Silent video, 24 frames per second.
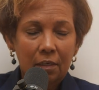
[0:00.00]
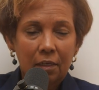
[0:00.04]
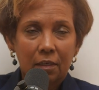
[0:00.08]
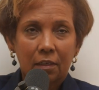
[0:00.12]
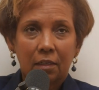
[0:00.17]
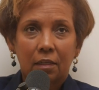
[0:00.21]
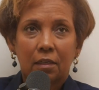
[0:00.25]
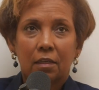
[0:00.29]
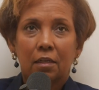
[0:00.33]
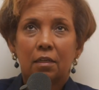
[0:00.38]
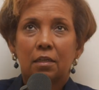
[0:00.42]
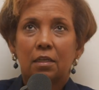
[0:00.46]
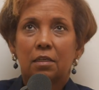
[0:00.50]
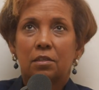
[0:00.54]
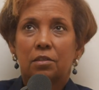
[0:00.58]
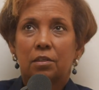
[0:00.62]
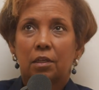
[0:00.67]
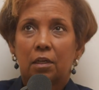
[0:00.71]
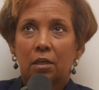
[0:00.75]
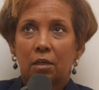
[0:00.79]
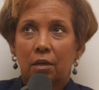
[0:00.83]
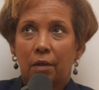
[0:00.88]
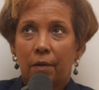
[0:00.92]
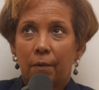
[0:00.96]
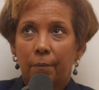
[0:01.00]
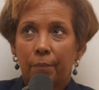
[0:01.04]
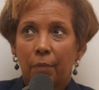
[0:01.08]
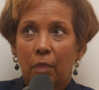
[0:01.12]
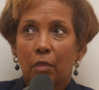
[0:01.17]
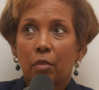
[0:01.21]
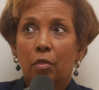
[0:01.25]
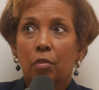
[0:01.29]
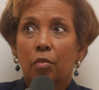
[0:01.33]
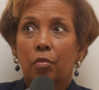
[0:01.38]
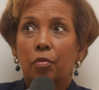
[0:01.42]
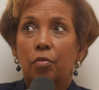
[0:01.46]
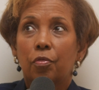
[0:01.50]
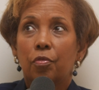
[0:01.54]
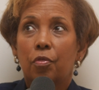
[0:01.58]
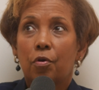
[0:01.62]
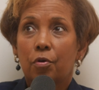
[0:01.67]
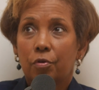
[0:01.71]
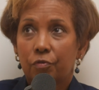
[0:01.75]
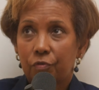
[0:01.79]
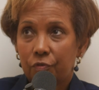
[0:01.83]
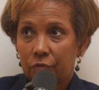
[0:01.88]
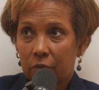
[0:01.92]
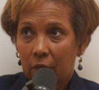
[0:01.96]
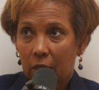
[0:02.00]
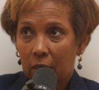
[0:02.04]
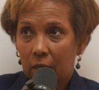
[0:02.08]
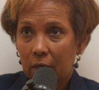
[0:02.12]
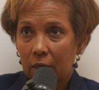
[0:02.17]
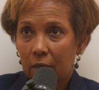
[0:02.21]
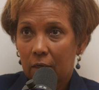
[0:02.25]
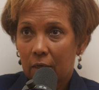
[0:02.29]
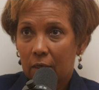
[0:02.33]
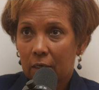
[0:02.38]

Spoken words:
And they said, Thursday.